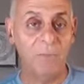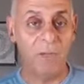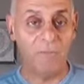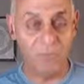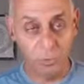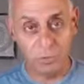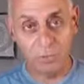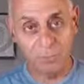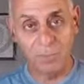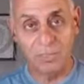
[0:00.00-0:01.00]
A few
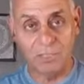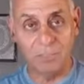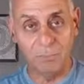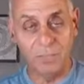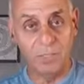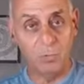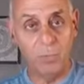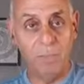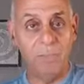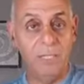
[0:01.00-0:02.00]
simple disciplines
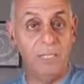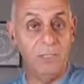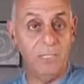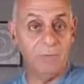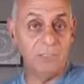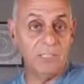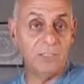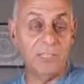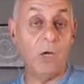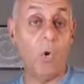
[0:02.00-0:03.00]
repeated every
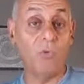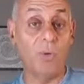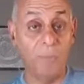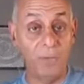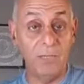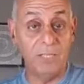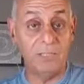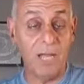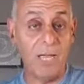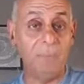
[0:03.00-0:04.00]
single day over a period of
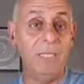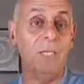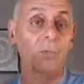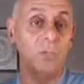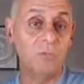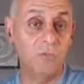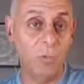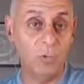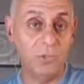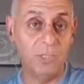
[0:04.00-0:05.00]
time equals
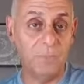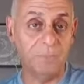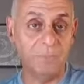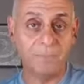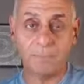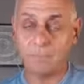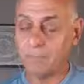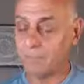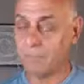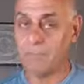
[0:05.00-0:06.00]
fortune.
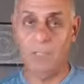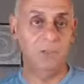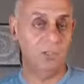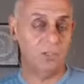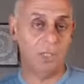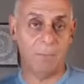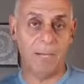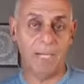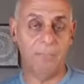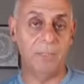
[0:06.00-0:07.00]
Just like
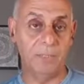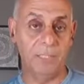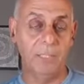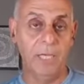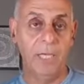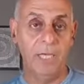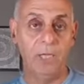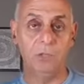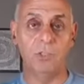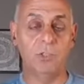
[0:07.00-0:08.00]
bodybuilding.
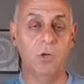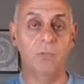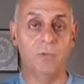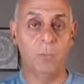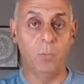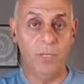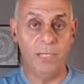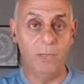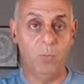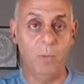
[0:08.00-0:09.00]
You don't just go from
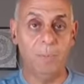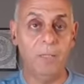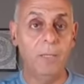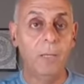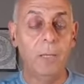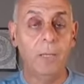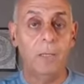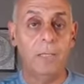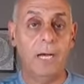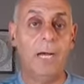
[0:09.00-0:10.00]
weaky, wimpy
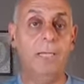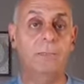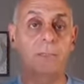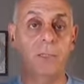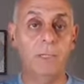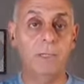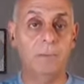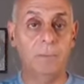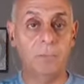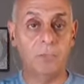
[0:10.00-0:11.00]
guy to the
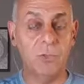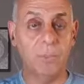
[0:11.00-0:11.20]
Mr.